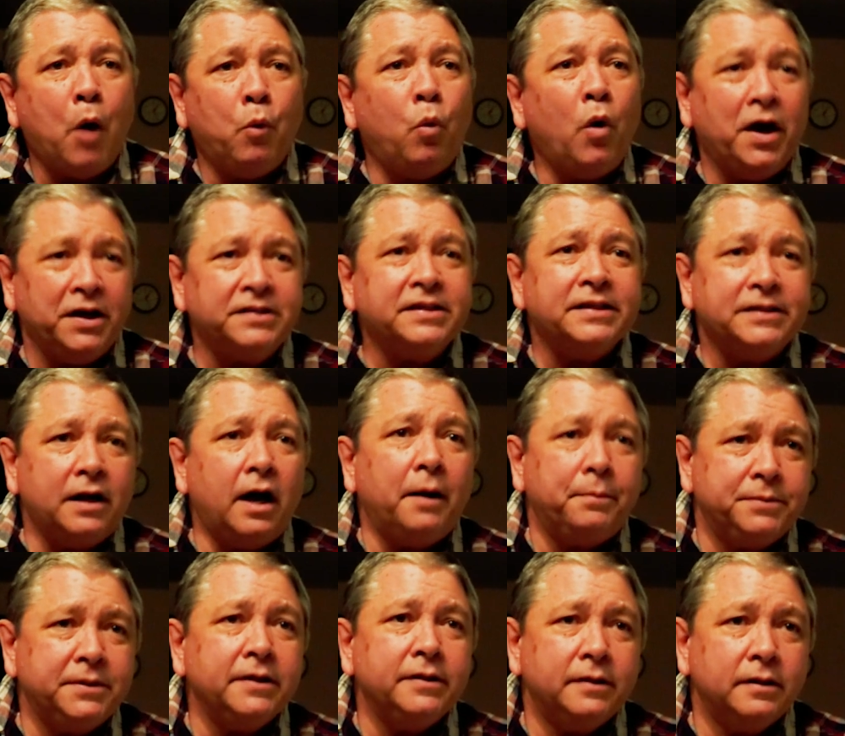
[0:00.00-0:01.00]
I was
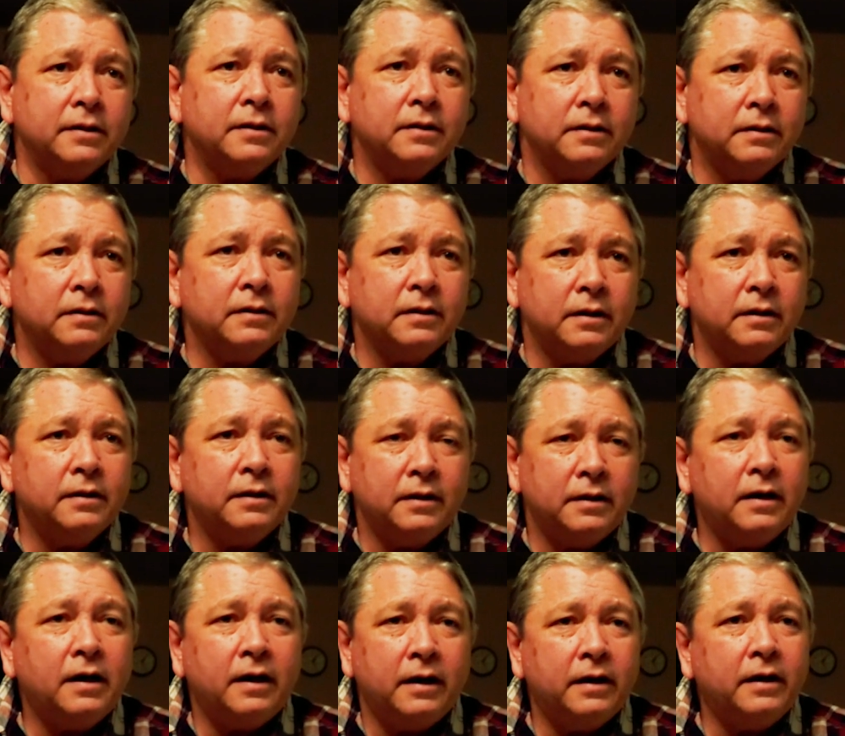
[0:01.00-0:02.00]
adopted.
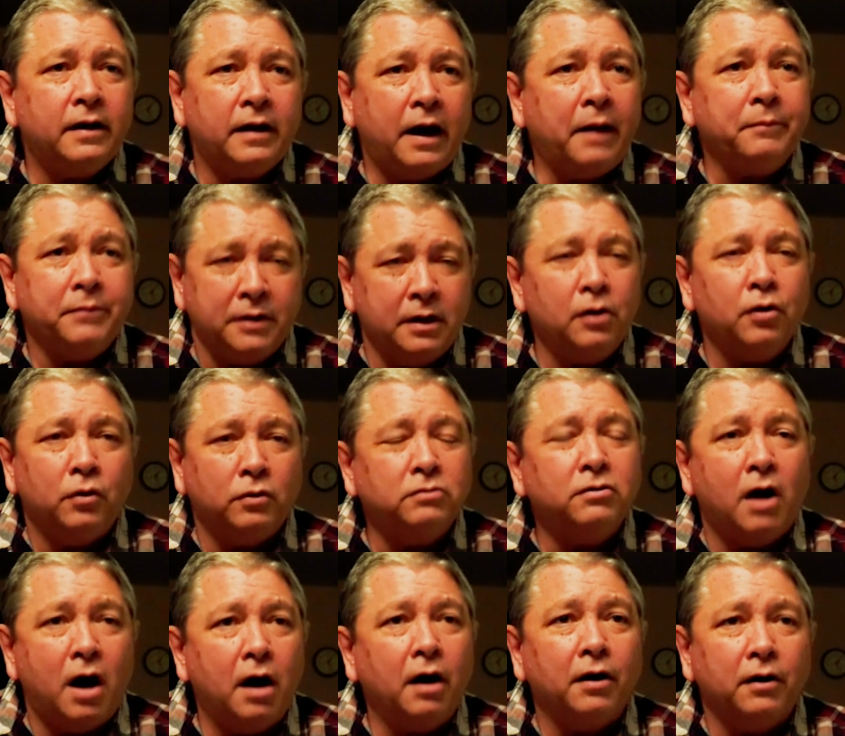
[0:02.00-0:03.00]
Uh, I'm no
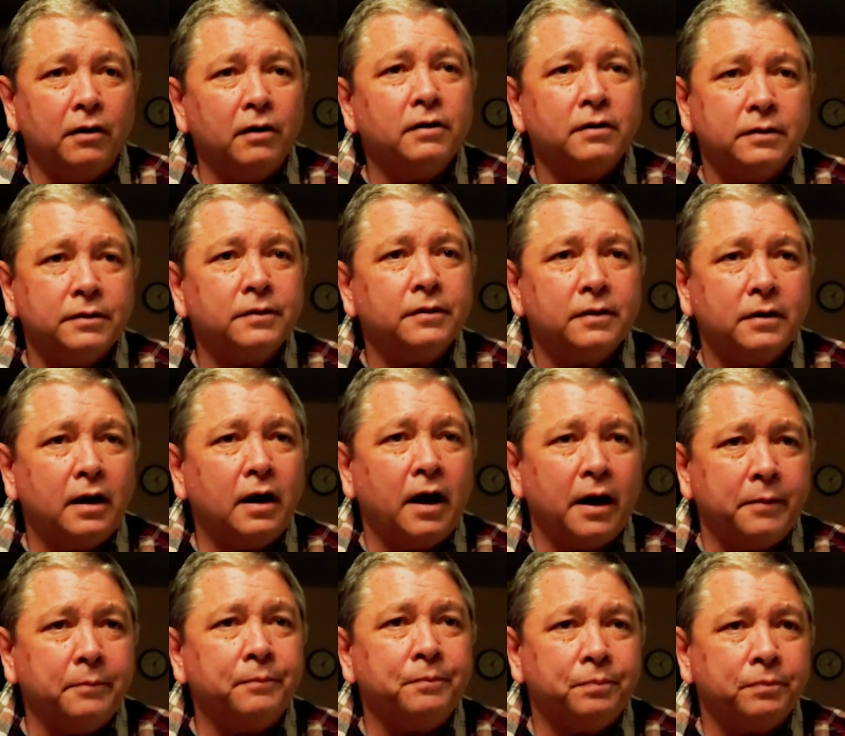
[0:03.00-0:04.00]
longer
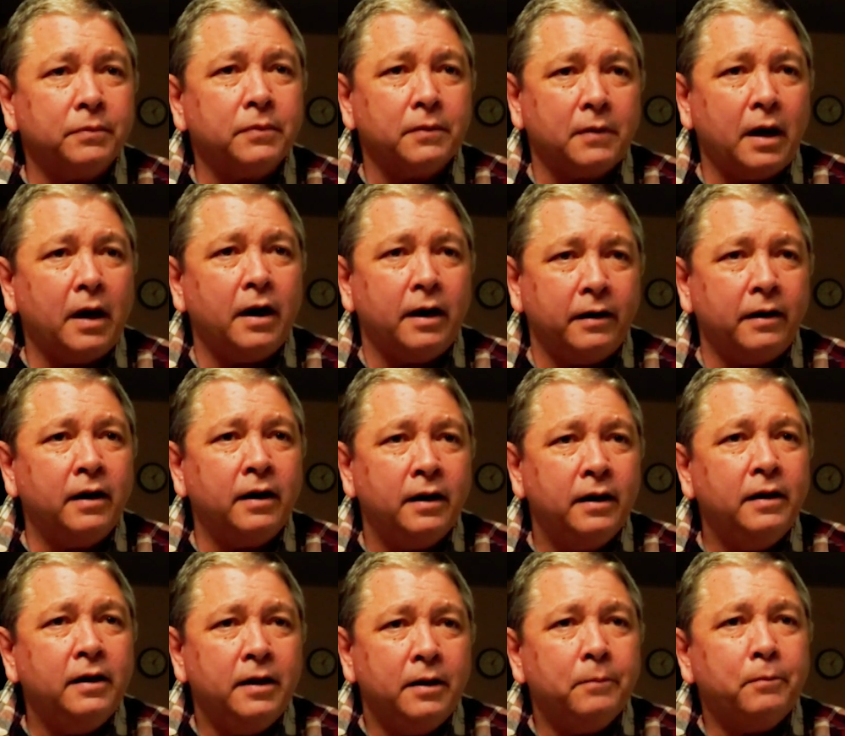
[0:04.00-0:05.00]
I'm uh,
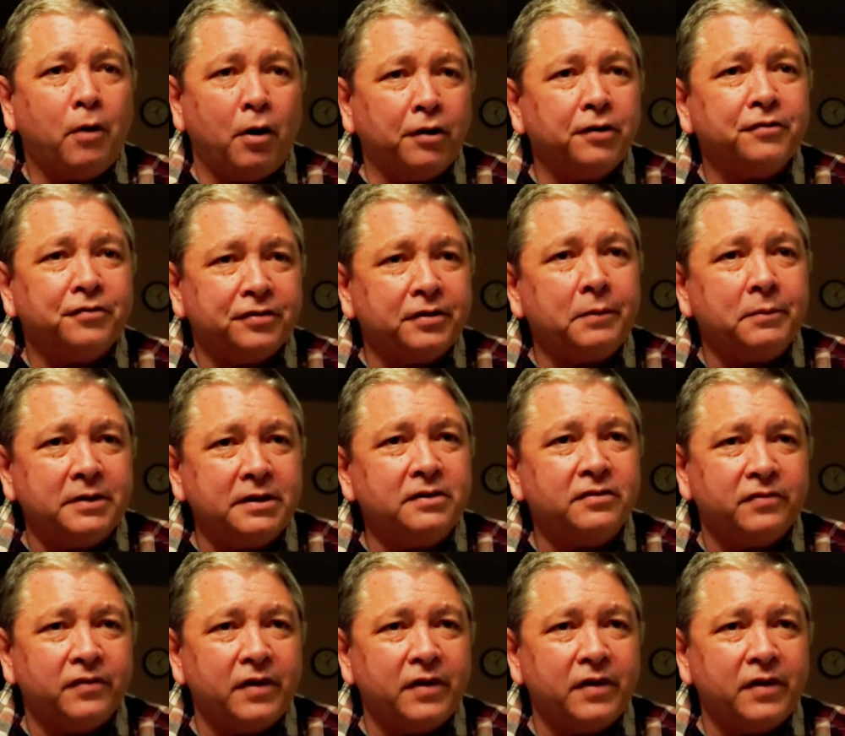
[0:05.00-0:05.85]
part of somebody's